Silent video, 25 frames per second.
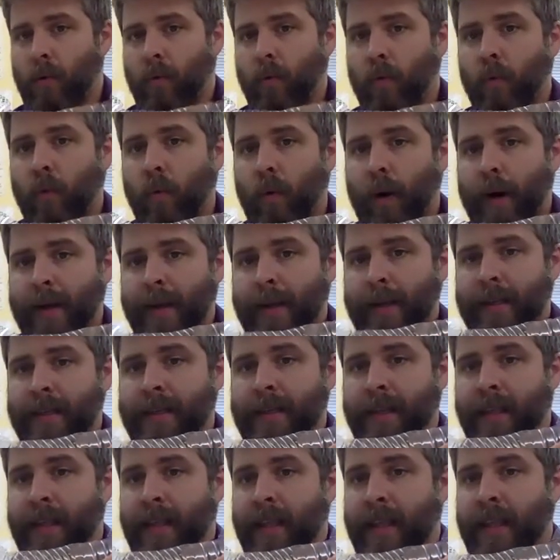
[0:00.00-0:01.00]
what
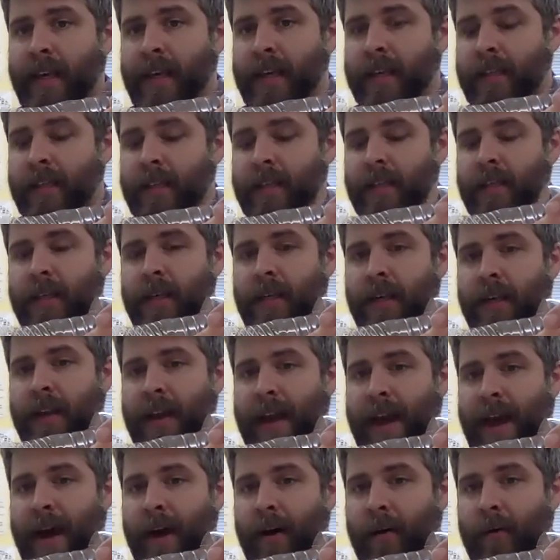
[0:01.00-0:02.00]
is this
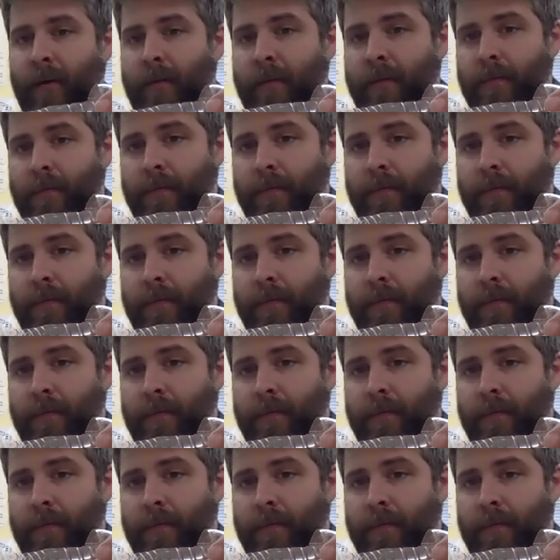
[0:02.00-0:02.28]
now?